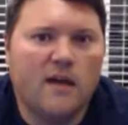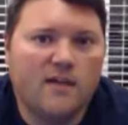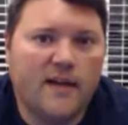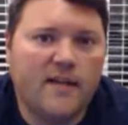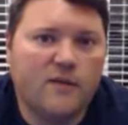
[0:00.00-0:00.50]
a
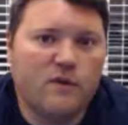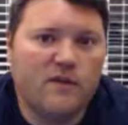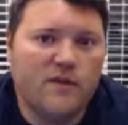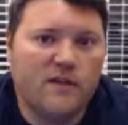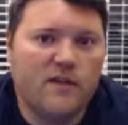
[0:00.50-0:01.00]
stage
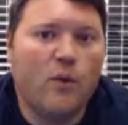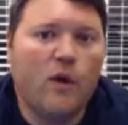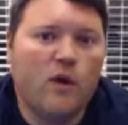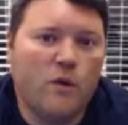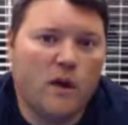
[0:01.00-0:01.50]
3 visit,
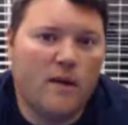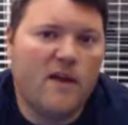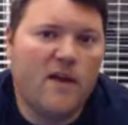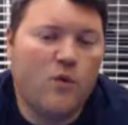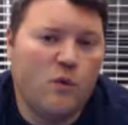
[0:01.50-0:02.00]
where you will
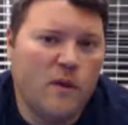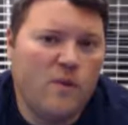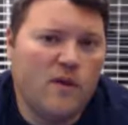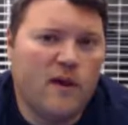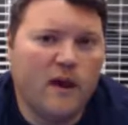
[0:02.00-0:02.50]
come in, you will meet
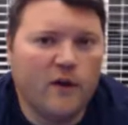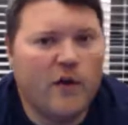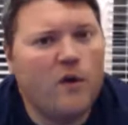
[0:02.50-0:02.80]
with the doctor.